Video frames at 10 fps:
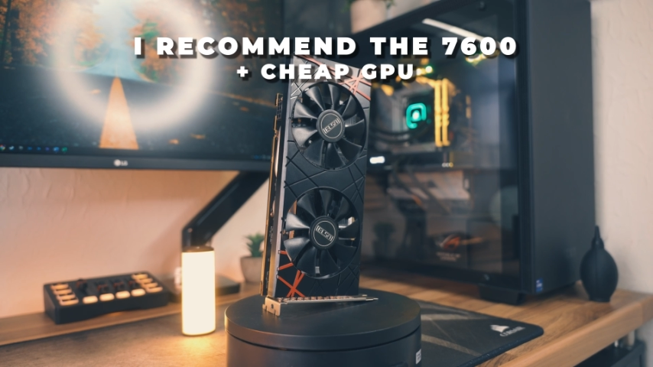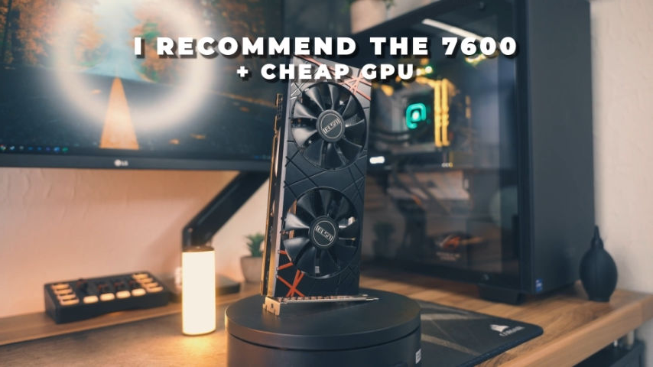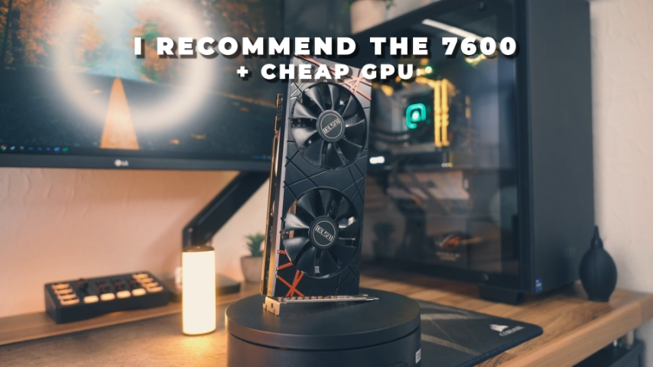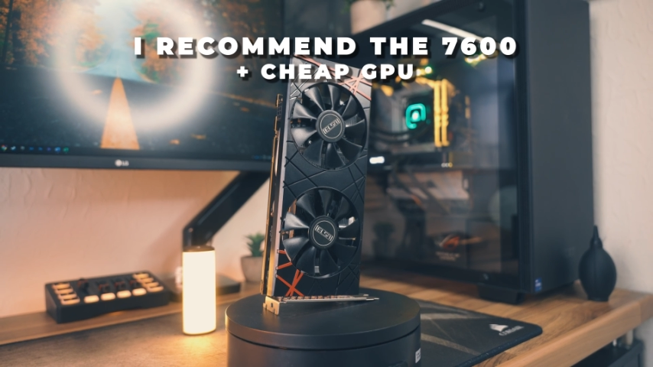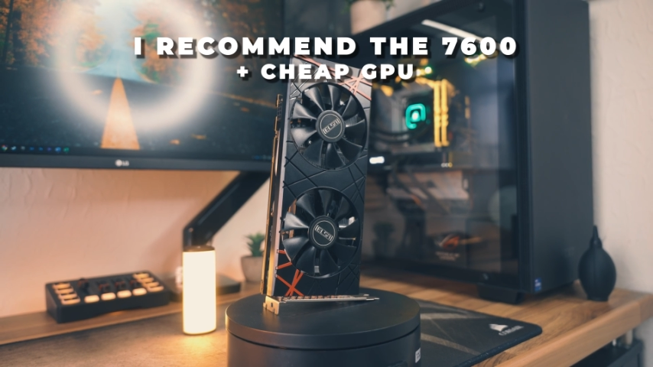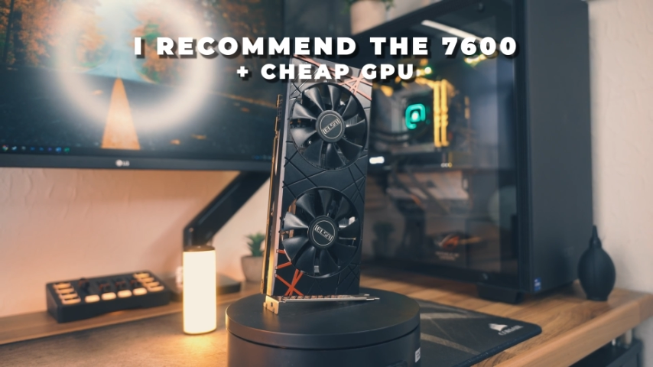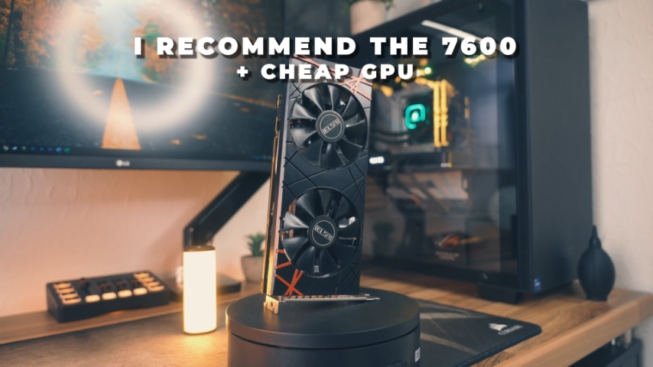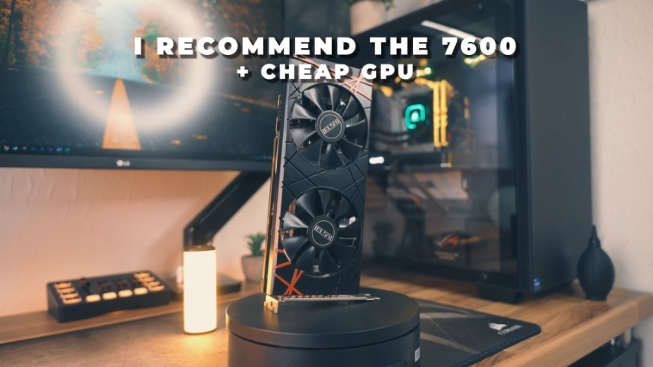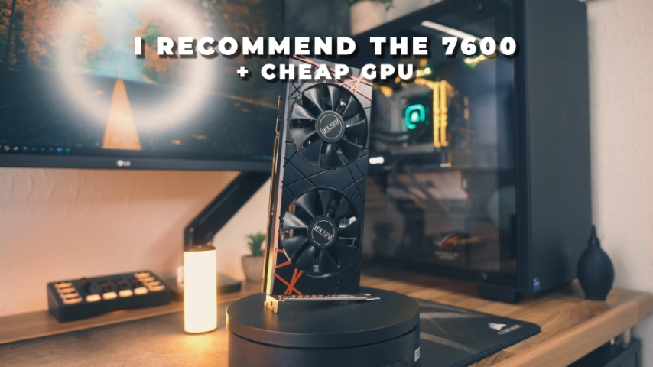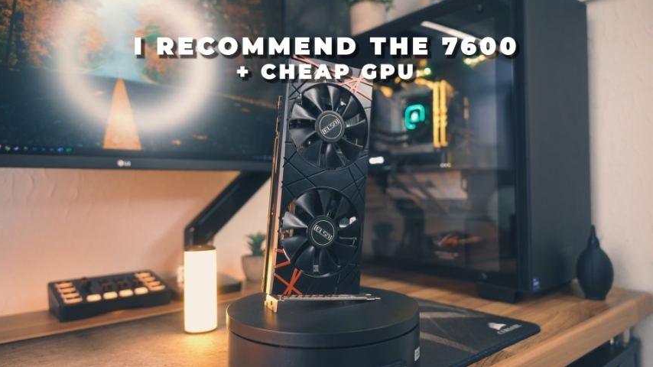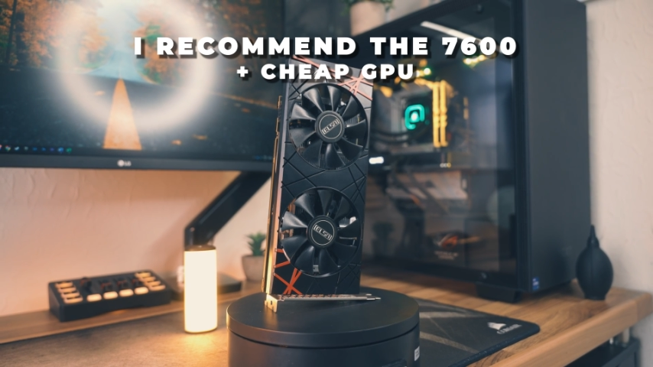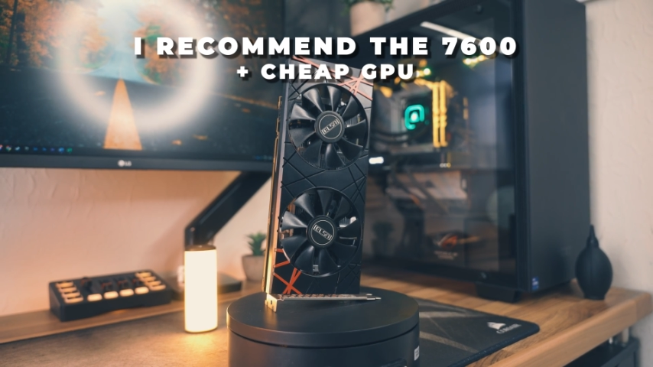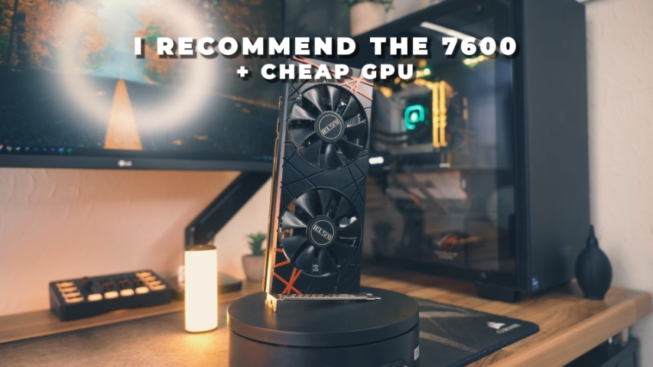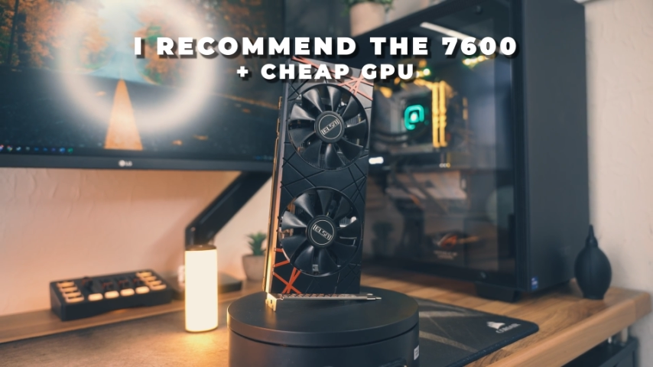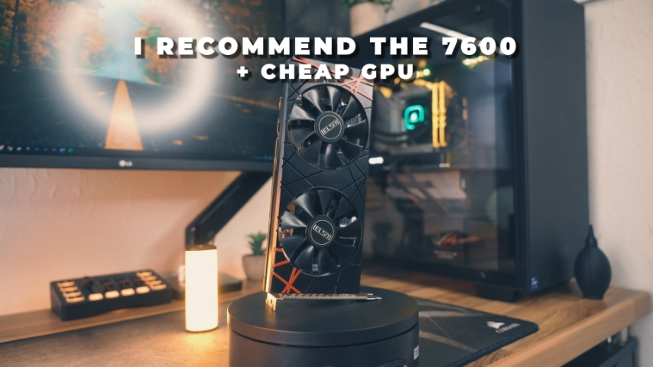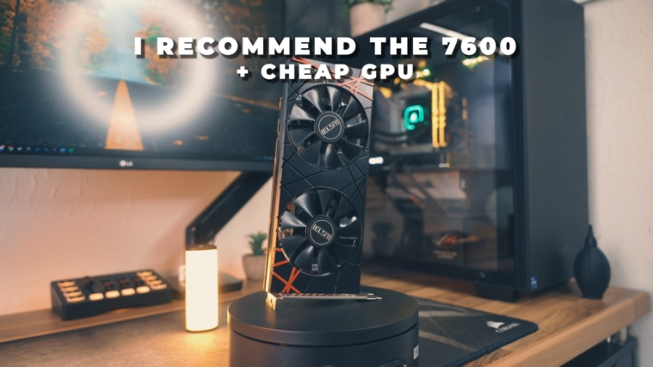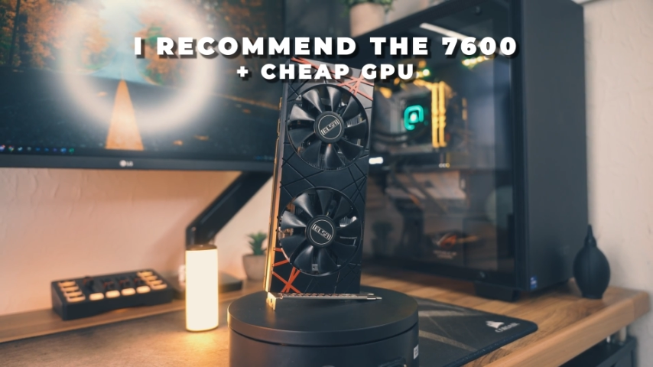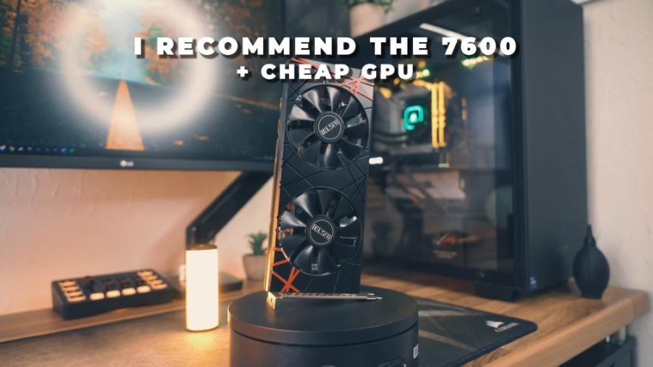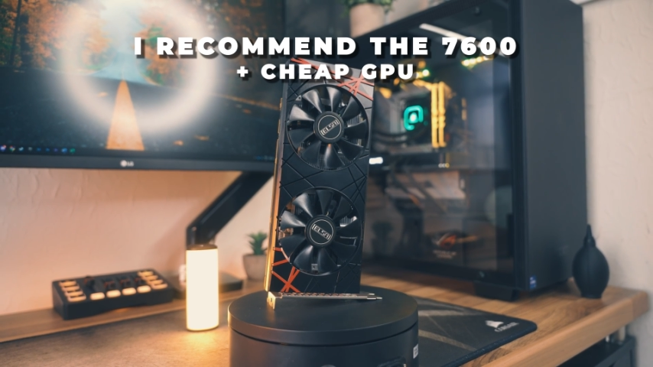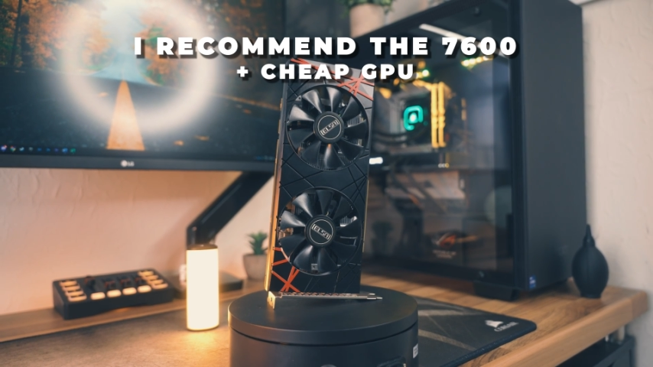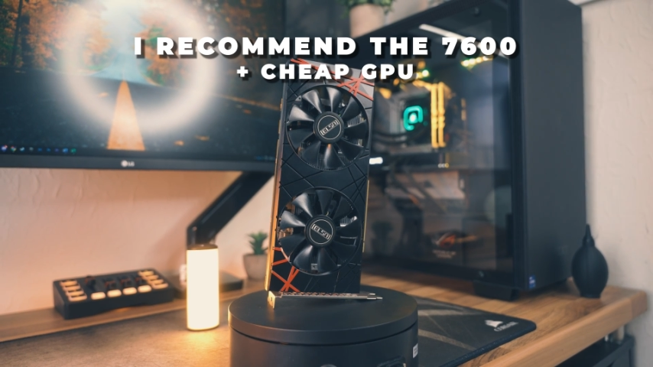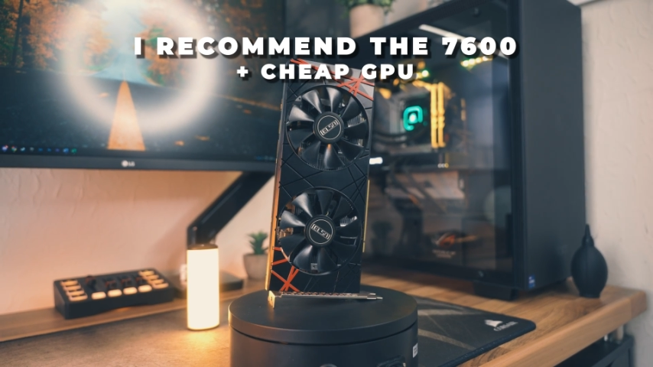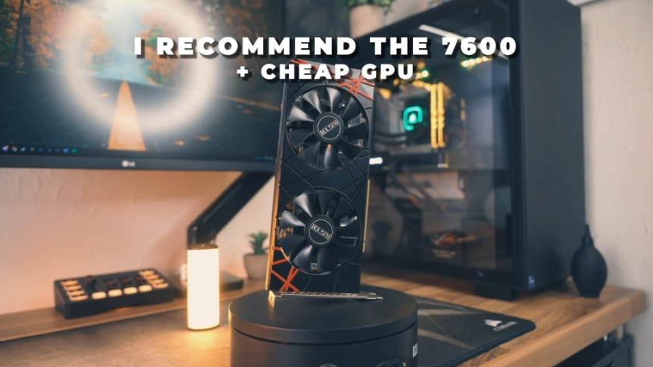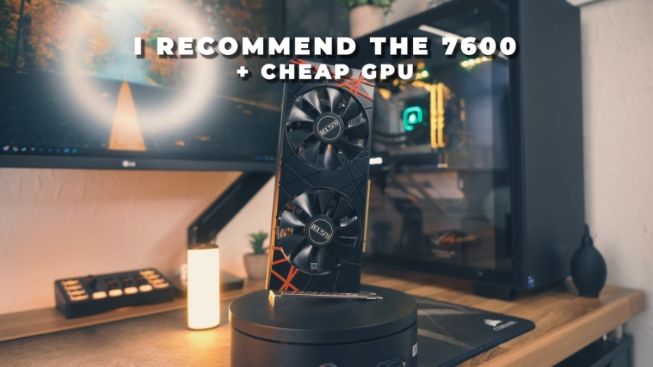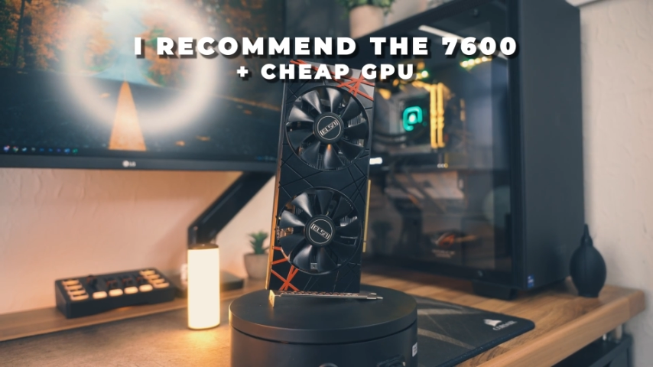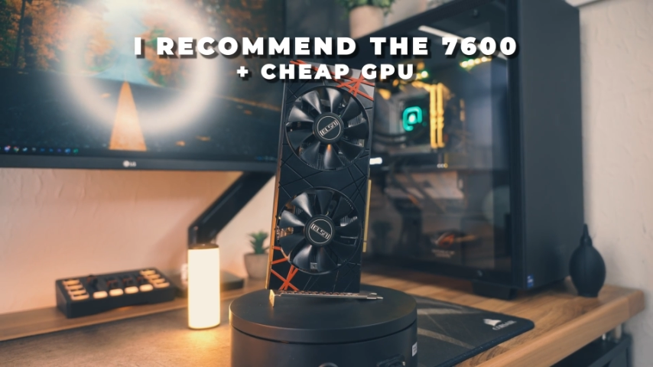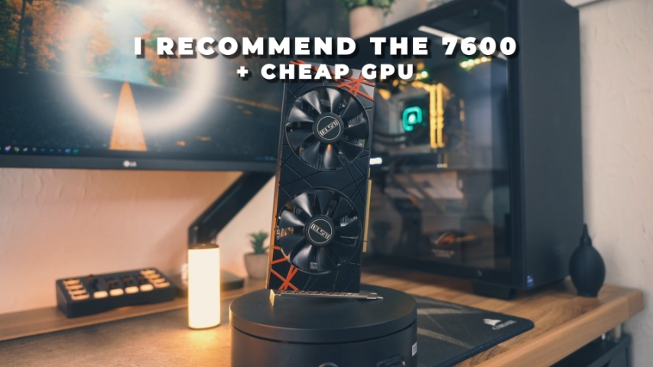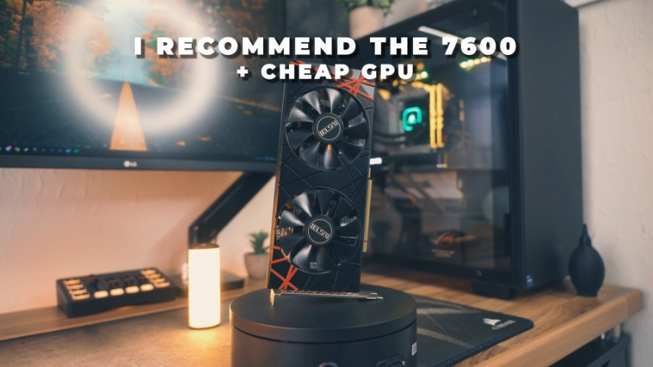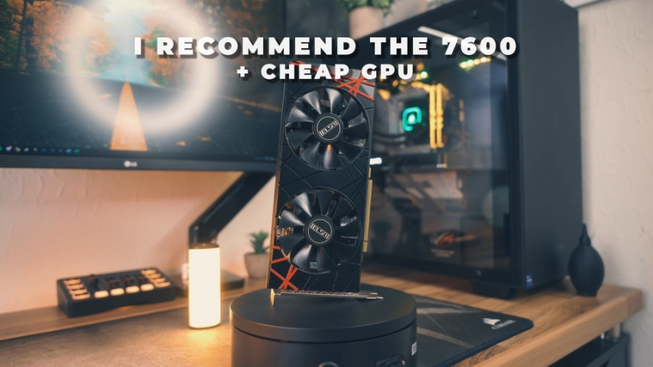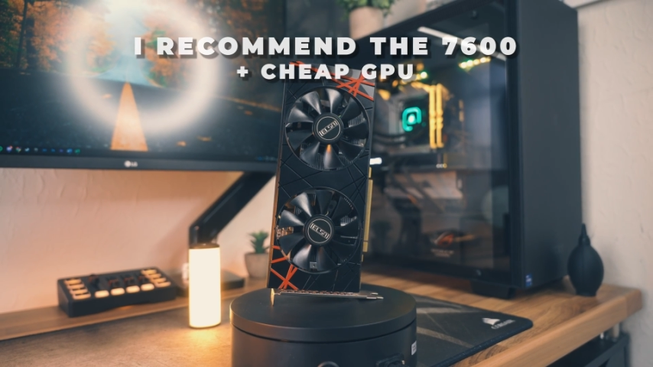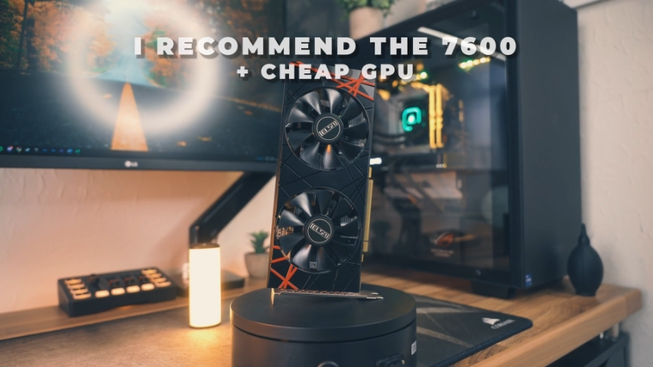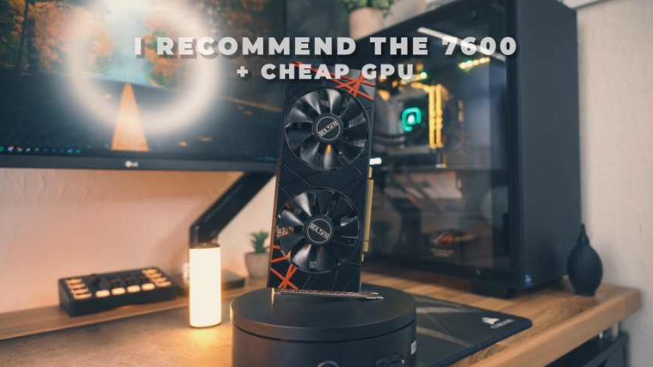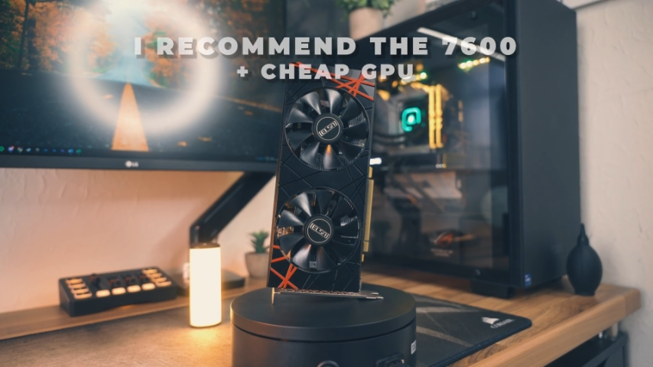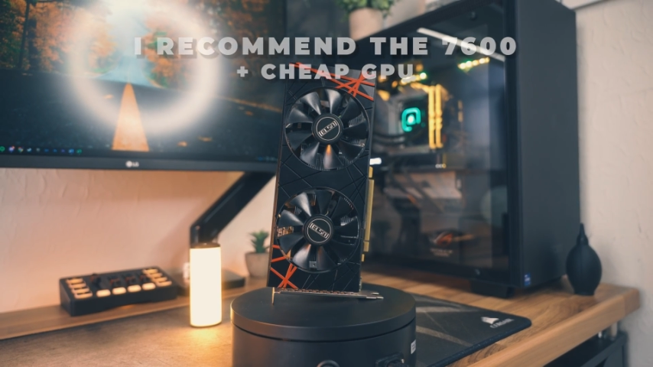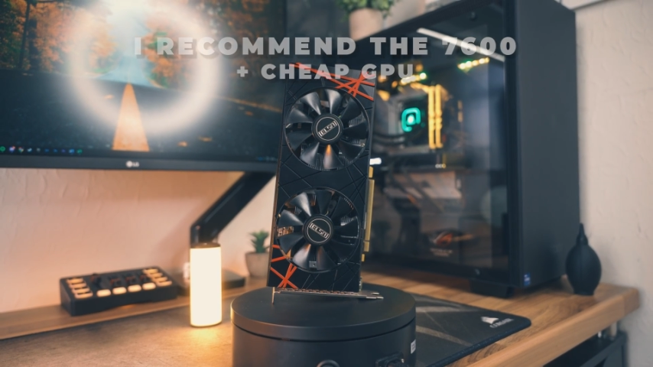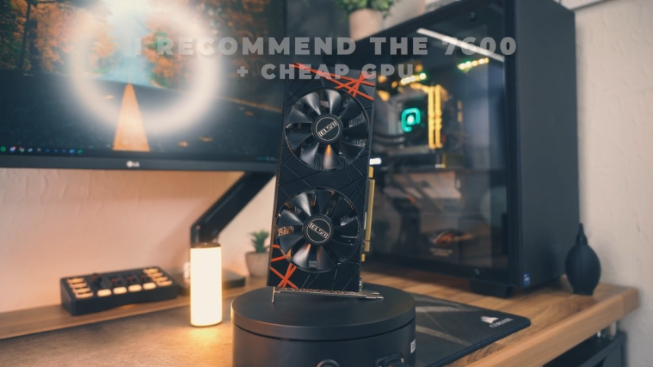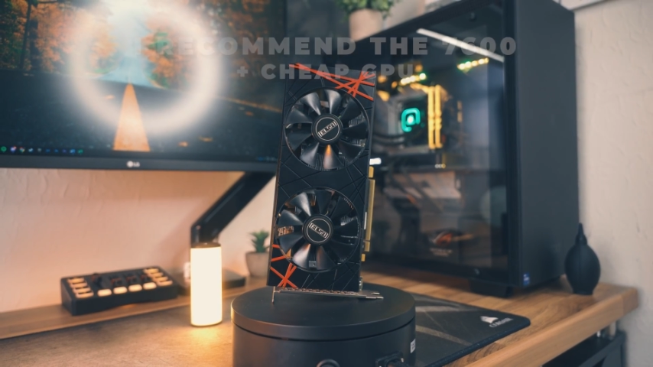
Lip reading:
No face is visible, so there are no lips to read.